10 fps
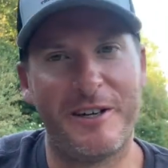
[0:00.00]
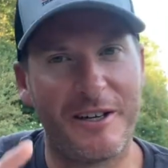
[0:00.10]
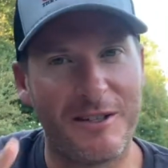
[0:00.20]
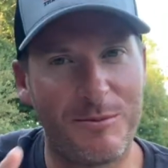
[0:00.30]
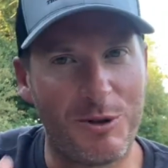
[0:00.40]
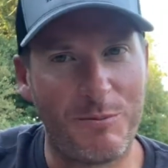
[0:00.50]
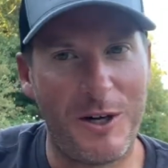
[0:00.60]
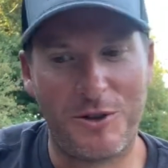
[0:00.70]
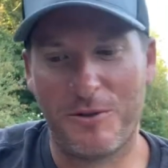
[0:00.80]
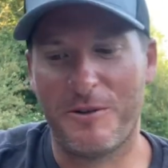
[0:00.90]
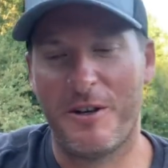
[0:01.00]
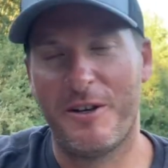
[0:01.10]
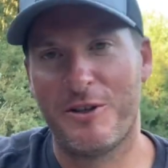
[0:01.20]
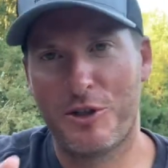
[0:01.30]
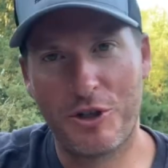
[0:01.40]
I got some special
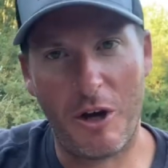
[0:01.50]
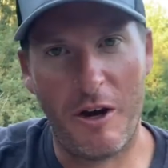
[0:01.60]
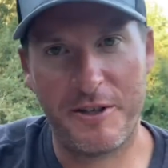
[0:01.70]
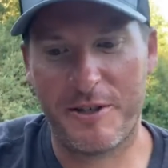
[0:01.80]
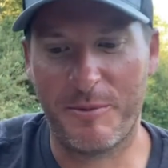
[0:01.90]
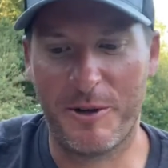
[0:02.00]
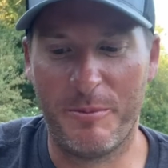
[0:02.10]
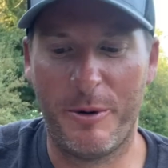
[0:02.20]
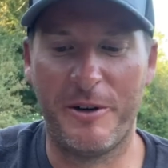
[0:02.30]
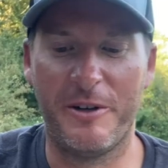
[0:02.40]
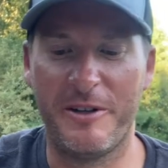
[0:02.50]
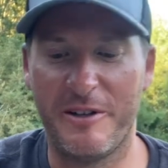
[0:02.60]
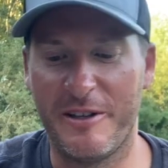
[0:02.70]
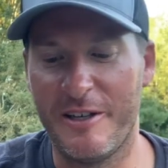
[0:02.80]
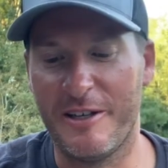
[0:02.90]
sauce I'm gonna put it in
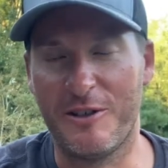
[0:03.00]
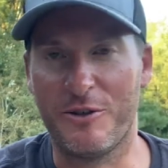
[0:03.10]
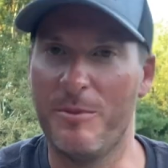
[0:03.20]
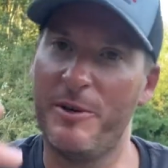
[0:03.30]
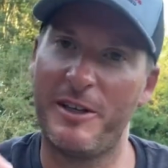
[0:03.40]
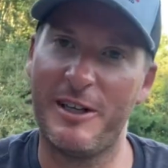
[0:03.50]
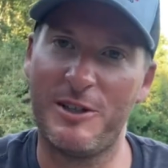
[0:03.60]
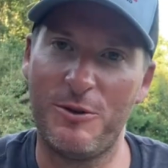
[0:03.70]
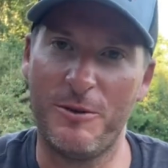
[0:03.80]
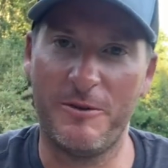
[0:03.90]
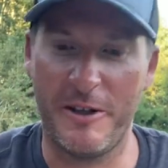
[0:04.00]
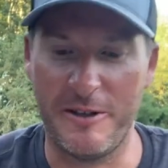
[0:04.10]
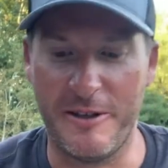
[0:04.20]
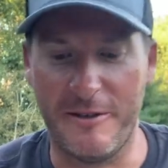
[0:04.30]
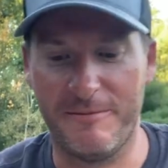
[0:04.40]
at the end, so I'm gonna get to it right
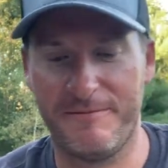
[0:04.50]
now.